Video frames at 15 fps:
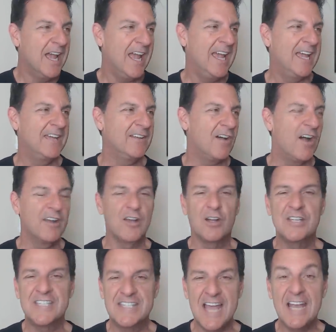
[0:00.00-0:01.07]
and on our
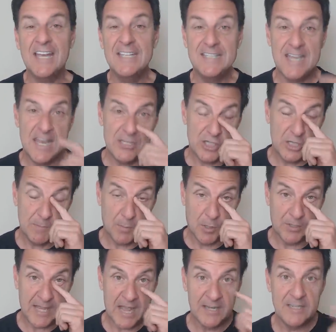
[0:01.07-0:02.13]
second date, she
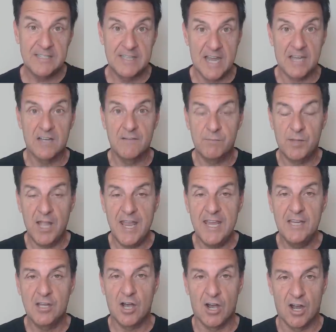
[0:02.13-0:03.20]
pulled out a deck of
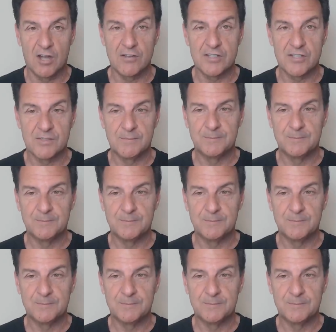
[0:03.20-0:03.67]
playing cards.